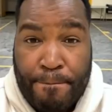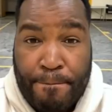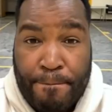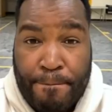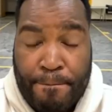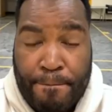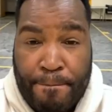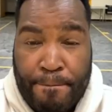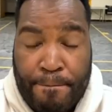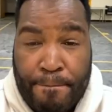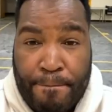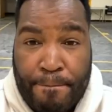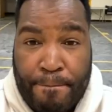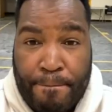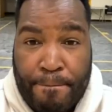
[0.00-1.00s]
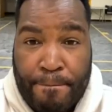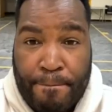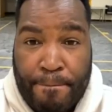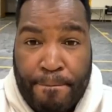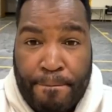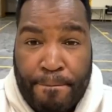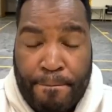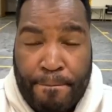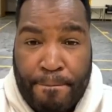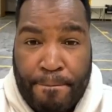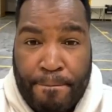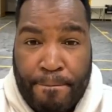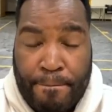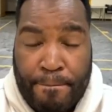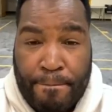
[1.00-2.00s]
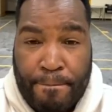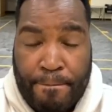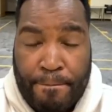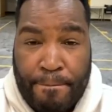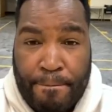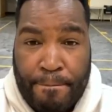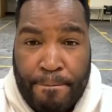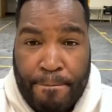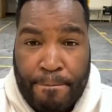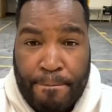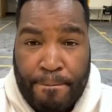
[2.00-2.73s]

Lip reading: (no one is talking)